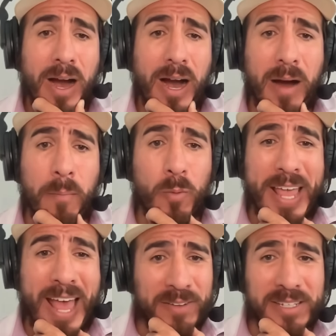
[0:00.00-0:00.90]
um, we
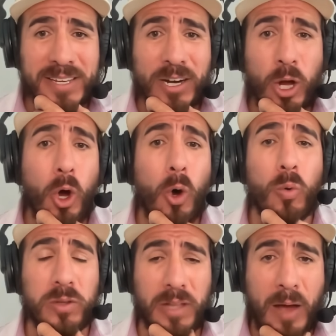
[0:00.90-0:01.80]
haven't seen a
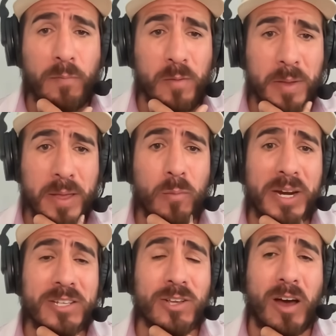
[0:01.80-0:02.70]
whole lot from him when
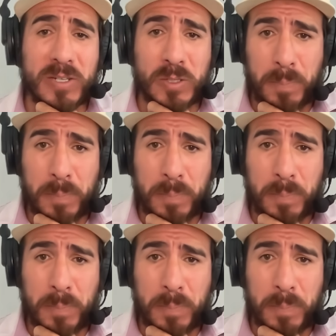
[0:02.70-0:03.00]
he's on his